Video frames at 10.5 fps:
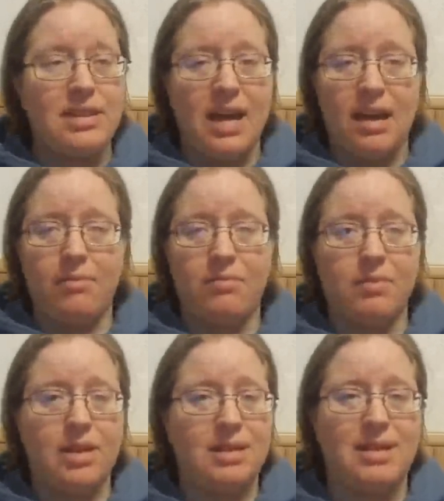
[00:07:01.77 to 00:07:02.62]
time
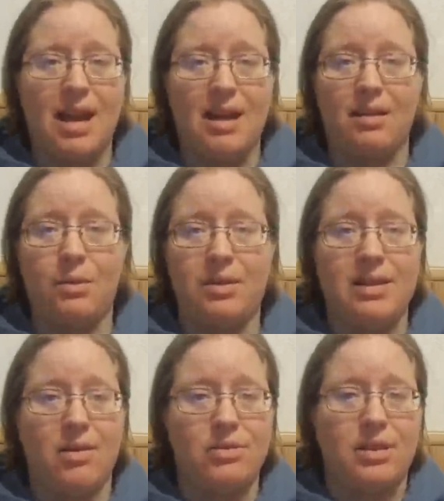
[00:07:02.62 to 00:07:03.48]
is exactly what it
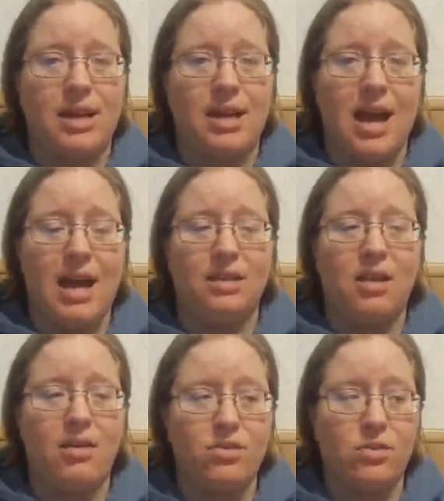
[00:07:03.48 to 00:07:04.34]
sounds like. I
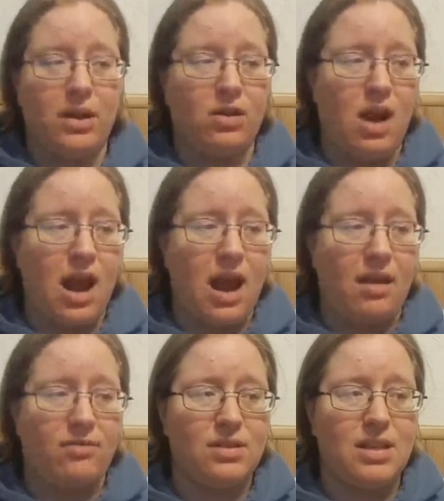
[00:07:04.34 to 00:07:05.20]
love doing
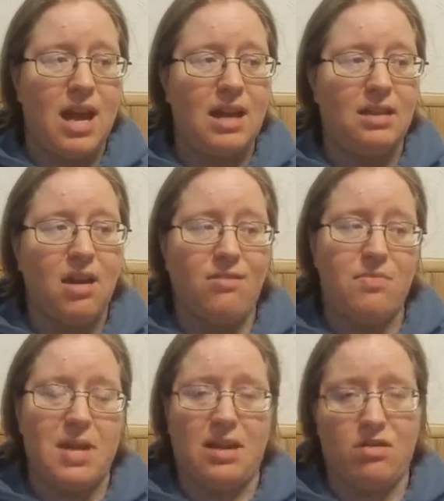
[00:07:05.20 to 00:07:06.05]
crafts. I
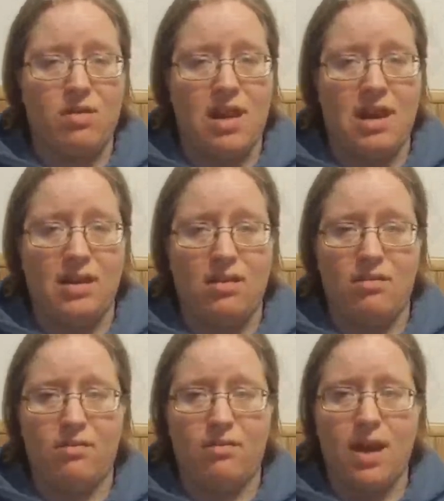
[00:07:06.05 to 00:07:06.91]
love being
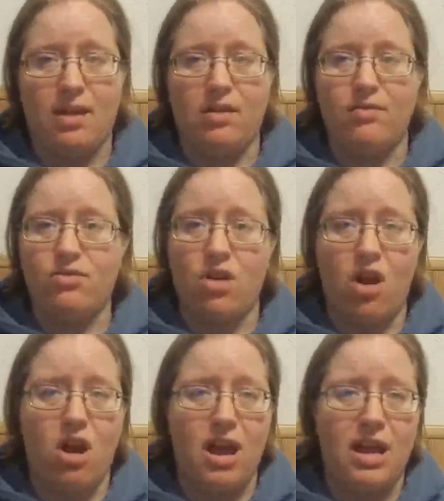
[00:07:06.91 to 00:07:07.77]
creative. I love
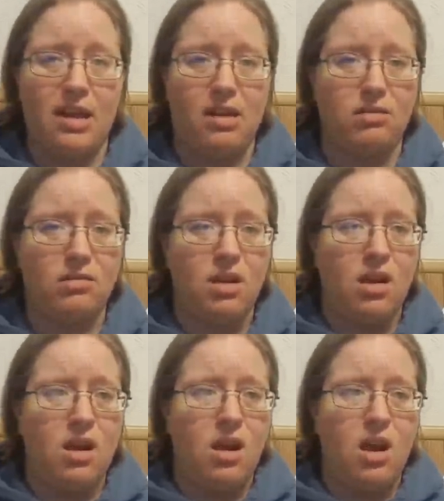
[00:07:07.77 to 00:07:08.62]
drawing,
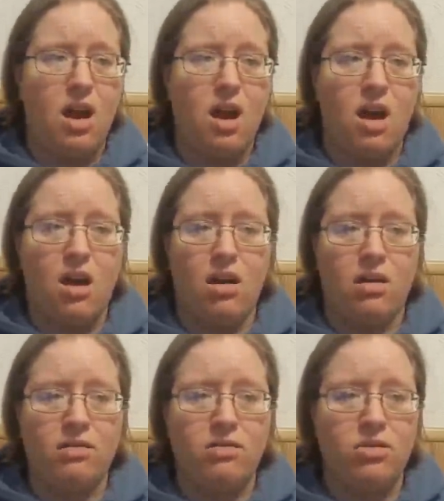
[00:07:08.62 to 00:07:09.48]

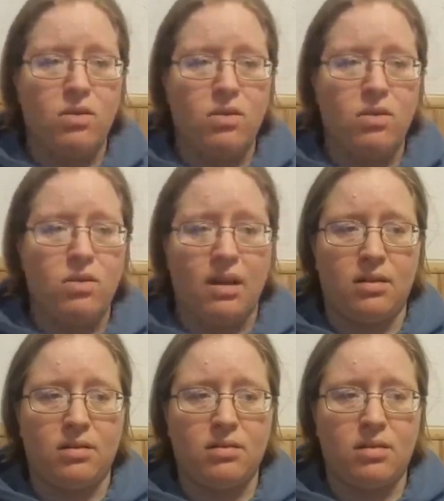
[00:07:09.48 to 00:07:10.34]

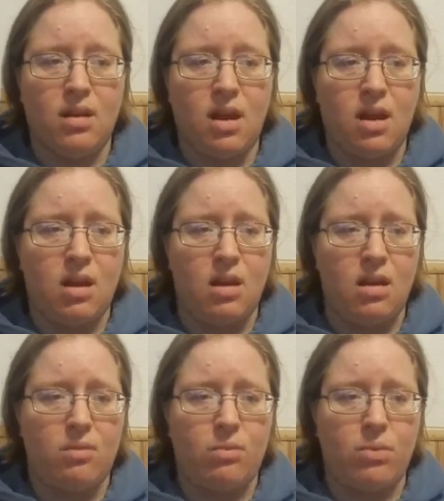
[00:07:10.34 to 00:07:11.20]
doing,
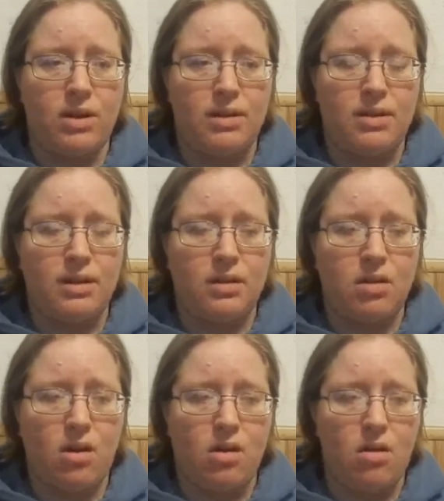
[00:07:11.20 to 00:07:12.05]
what is it
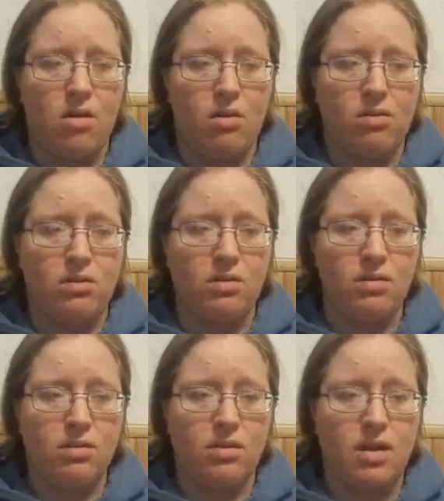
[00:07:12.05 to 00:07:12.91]
called?
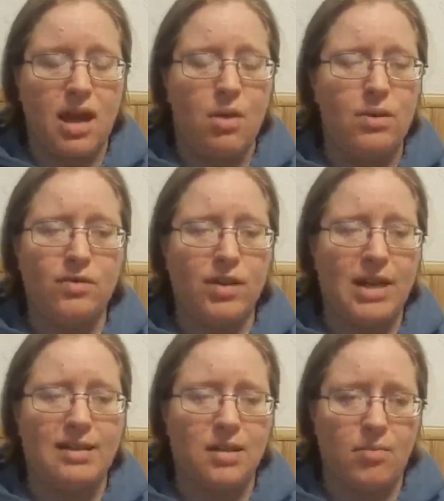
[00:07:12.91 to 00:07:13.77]
I always
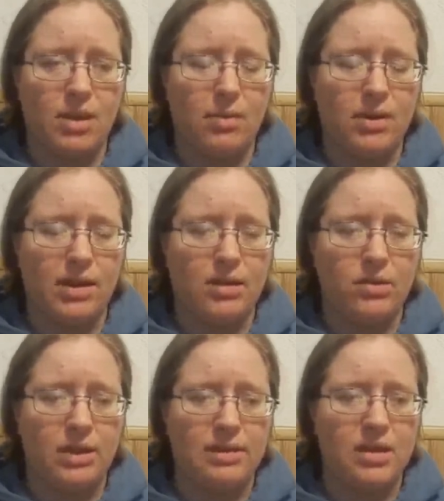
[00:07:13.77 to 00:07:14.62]
forget something when I
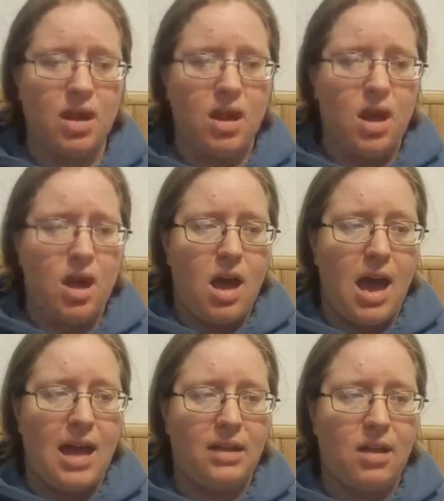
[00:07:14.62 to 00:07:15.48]
do these.
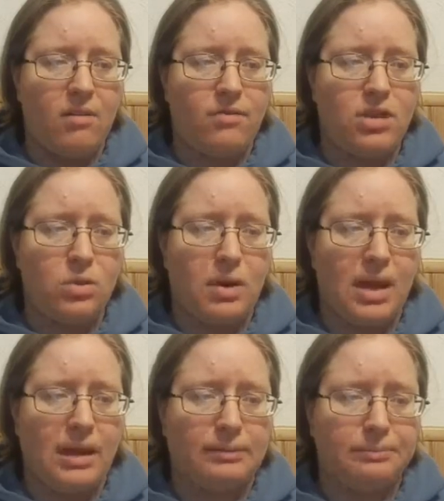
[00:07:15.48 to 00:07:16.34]
I love
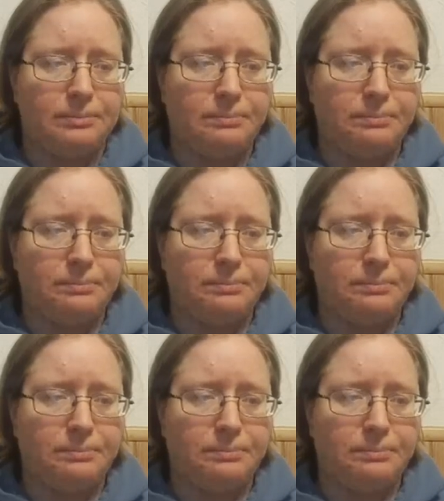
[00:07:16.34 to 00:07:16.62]
doing